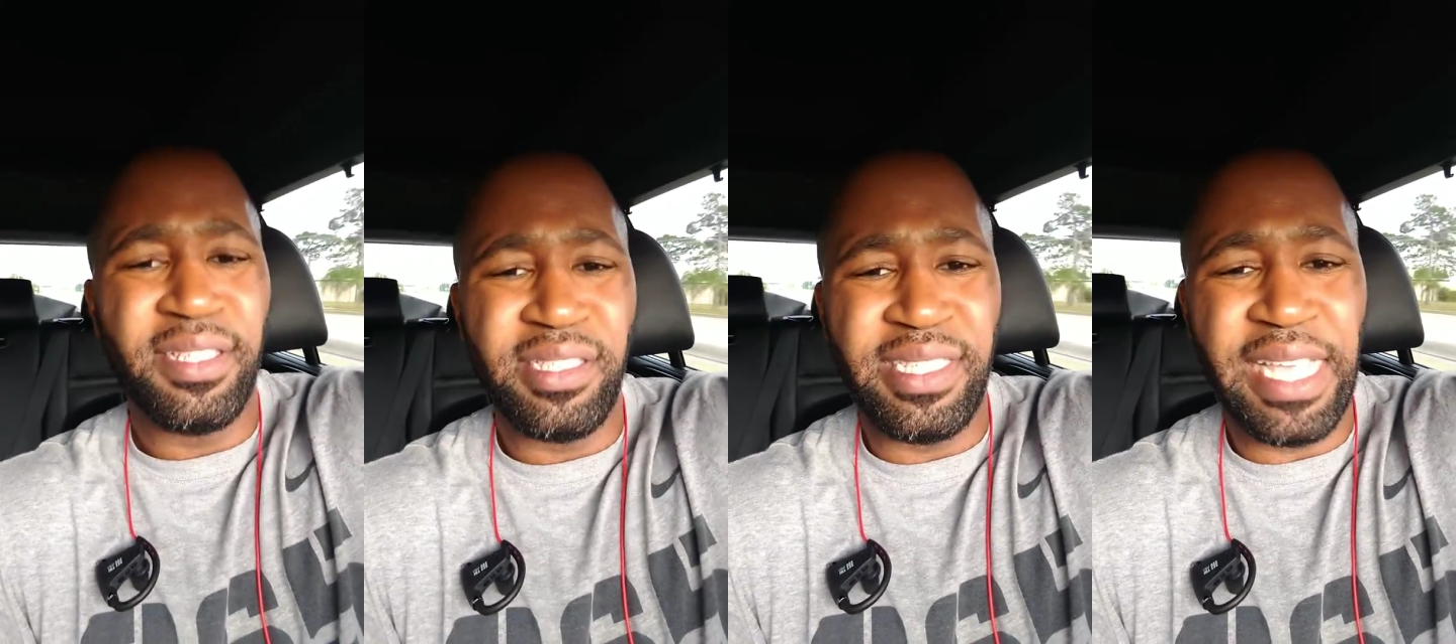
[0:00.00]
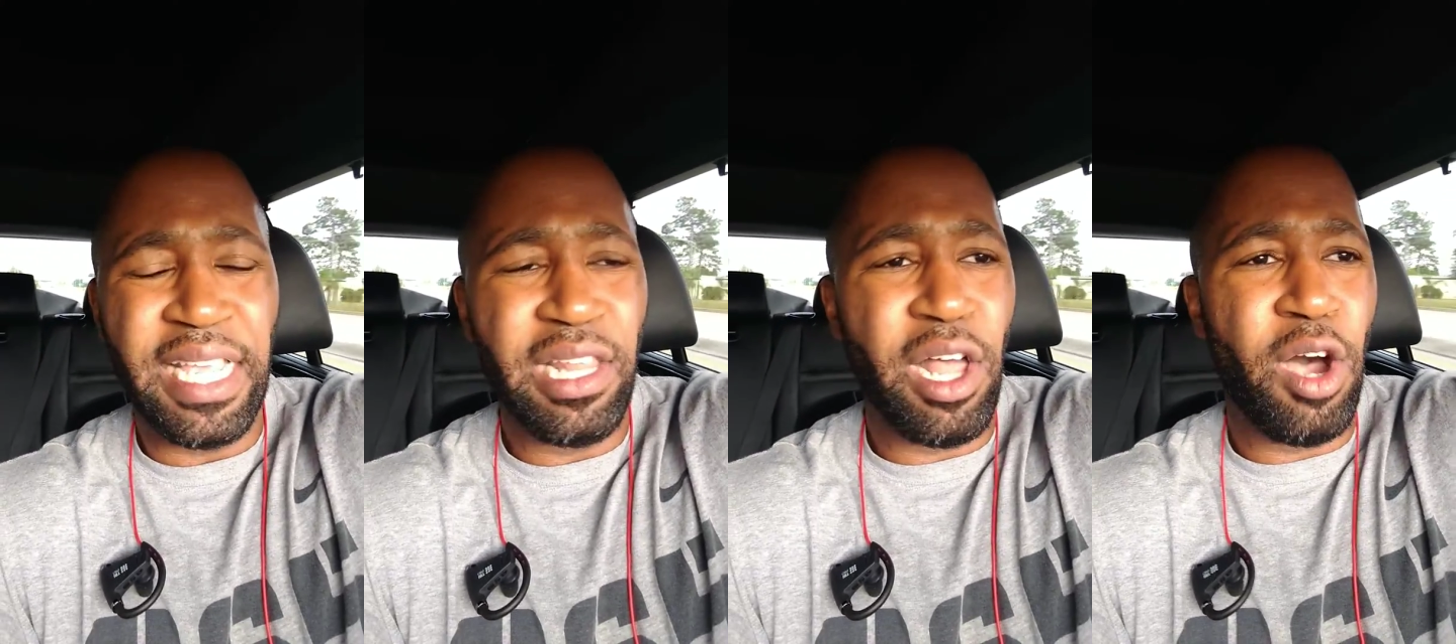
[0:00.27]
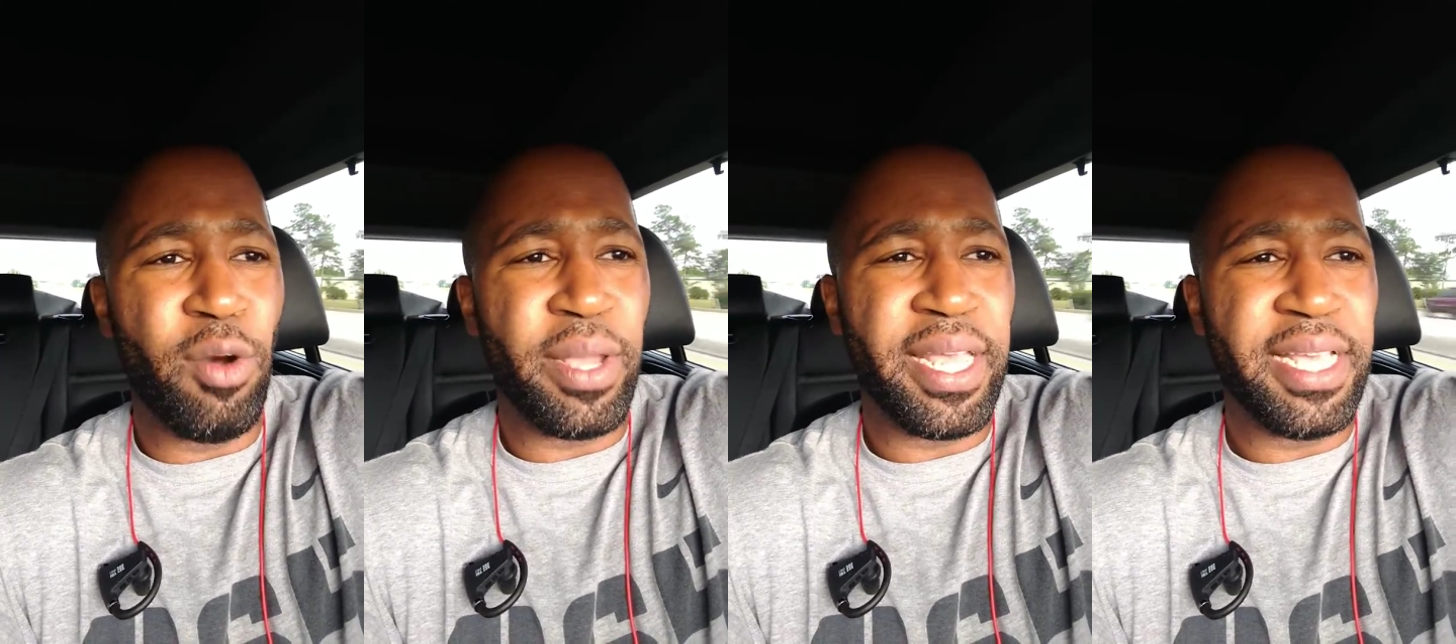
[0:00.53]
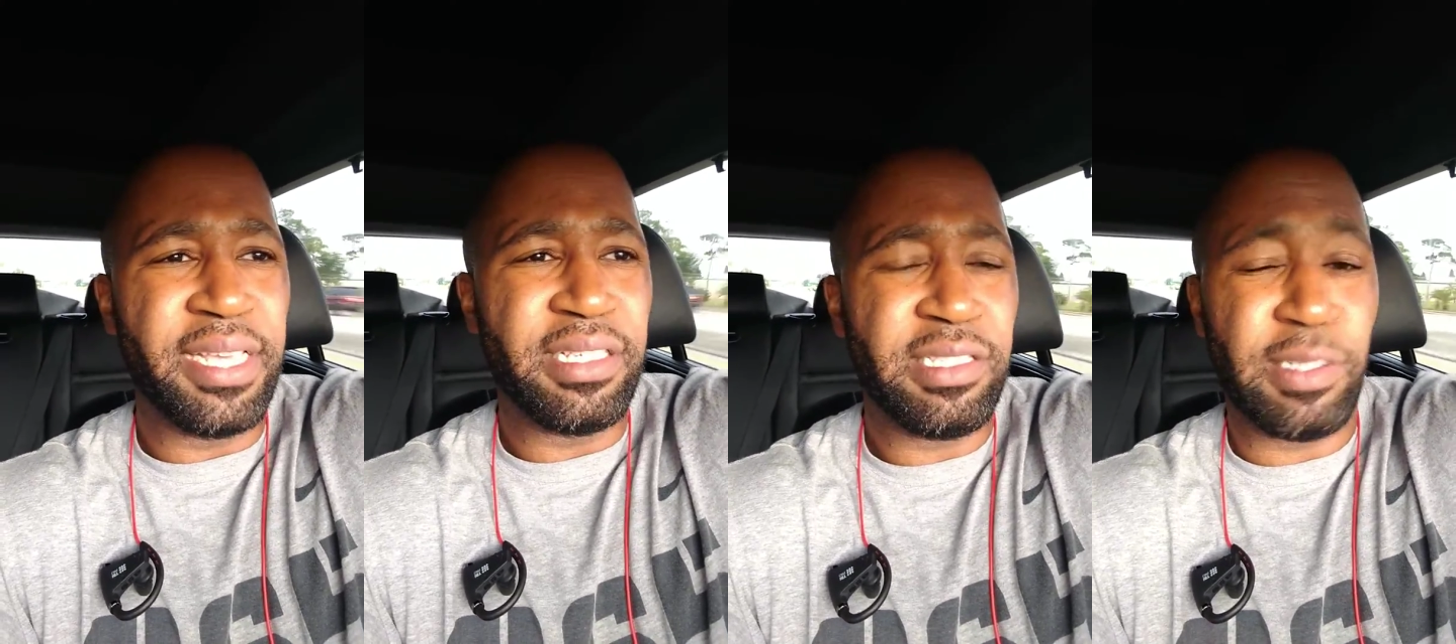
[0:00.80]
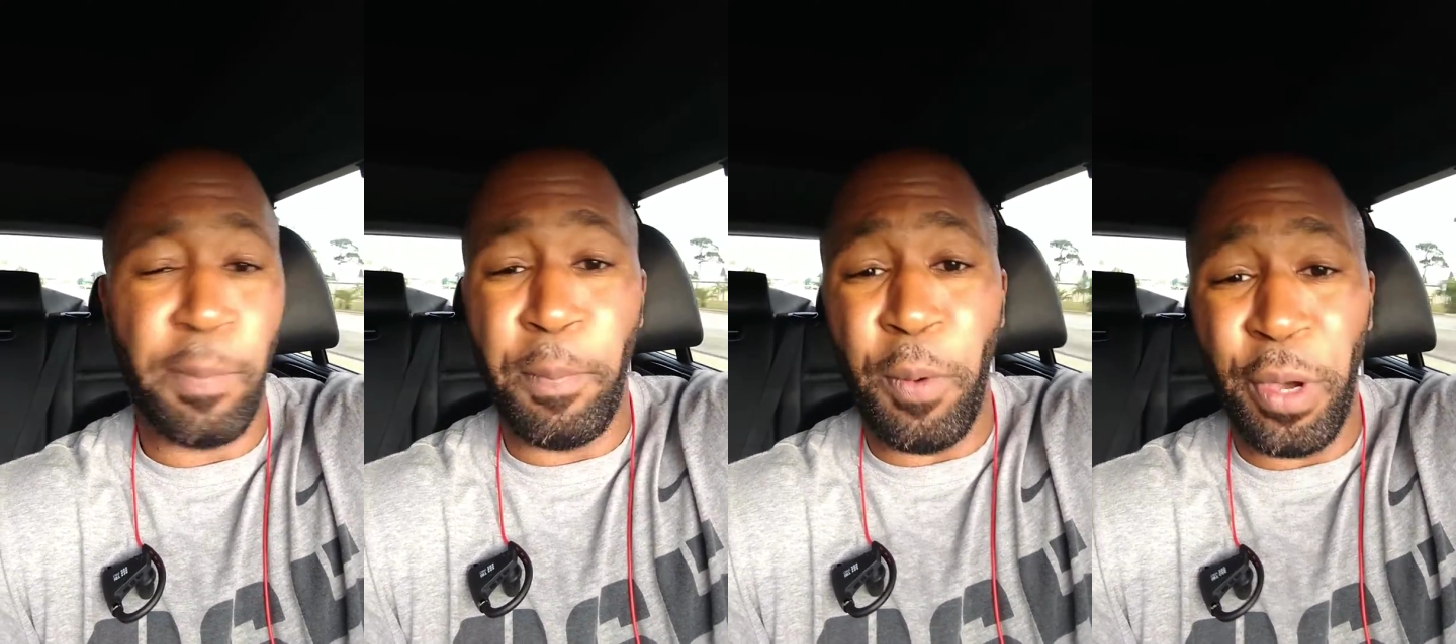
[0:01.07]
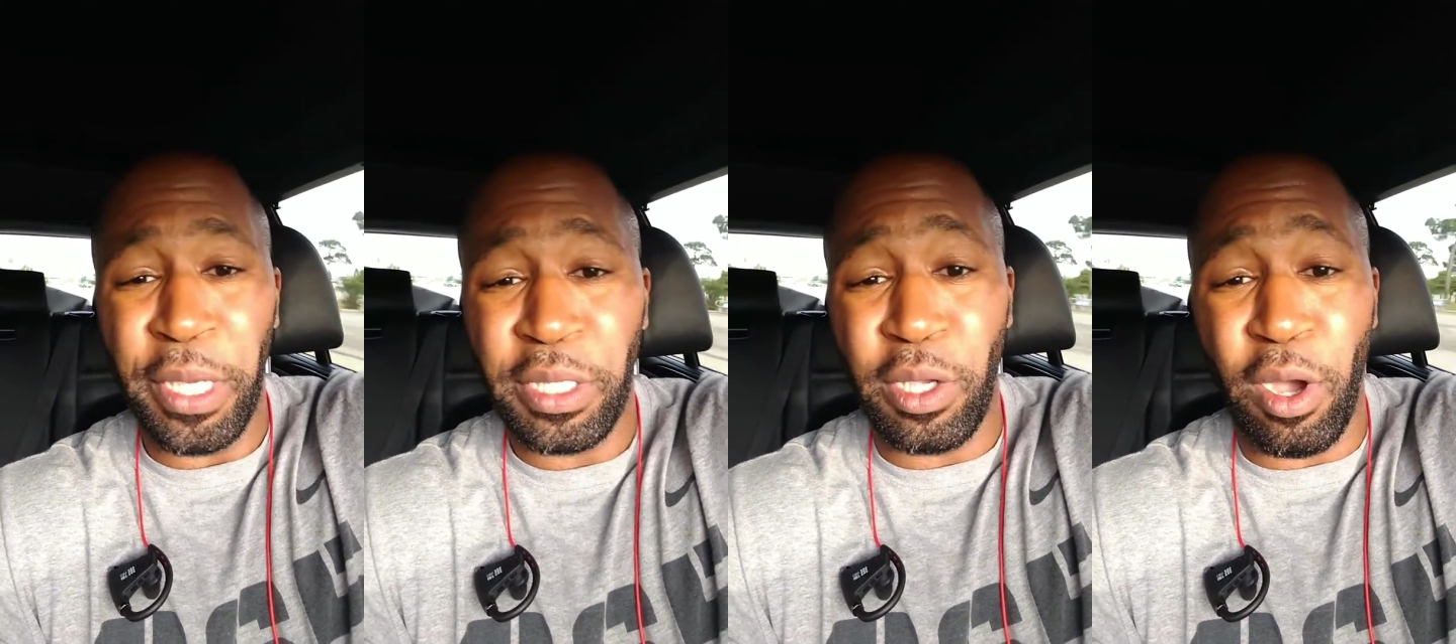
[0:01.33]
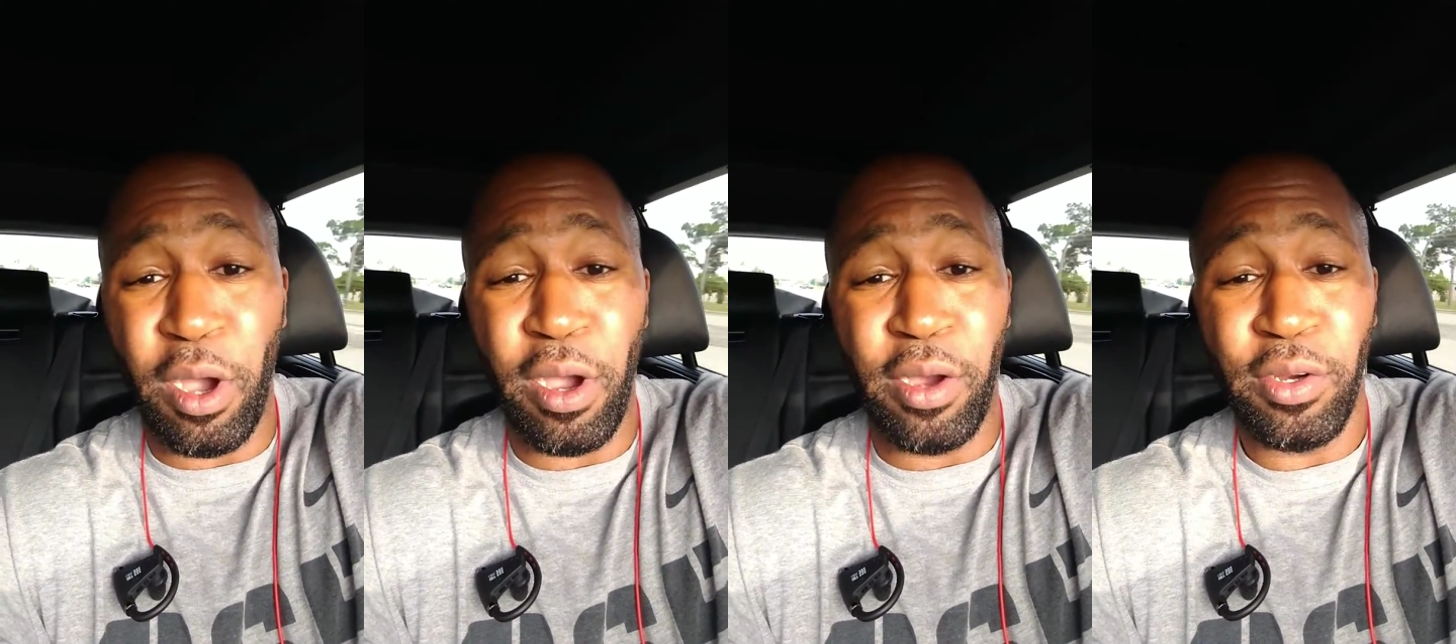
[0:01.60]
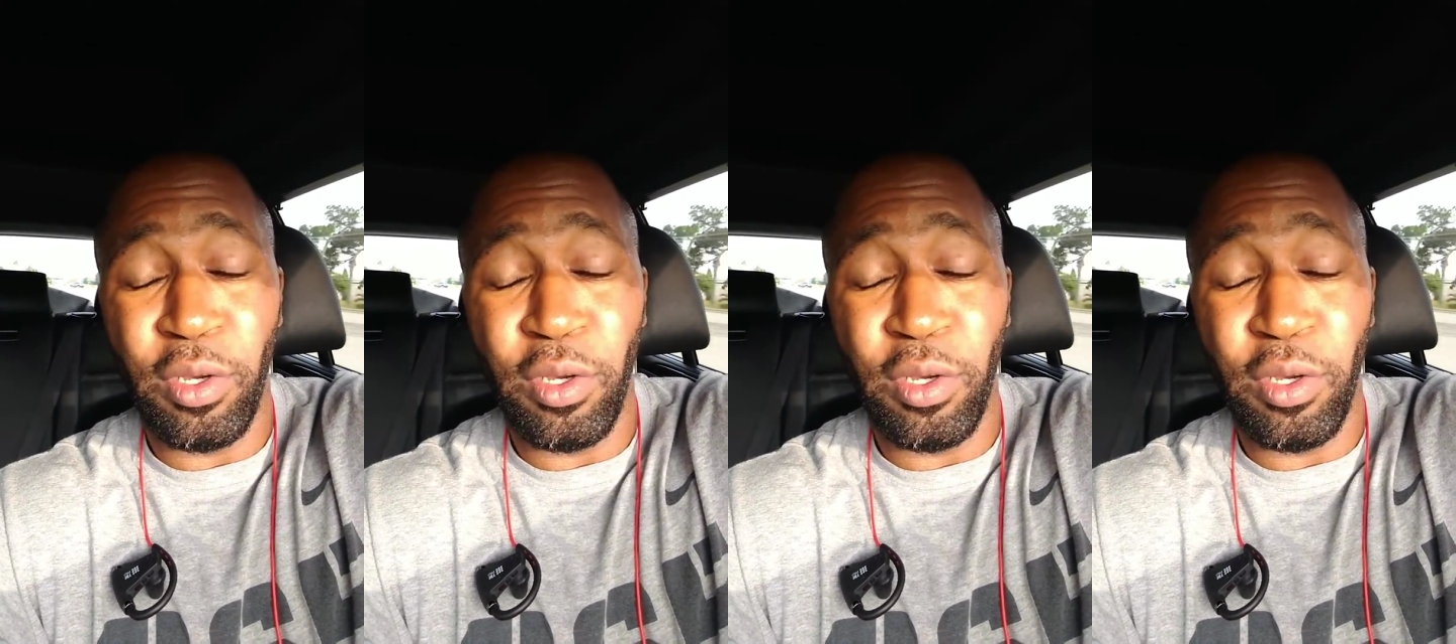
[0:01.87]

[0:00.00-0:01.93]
D'Lo is the point guard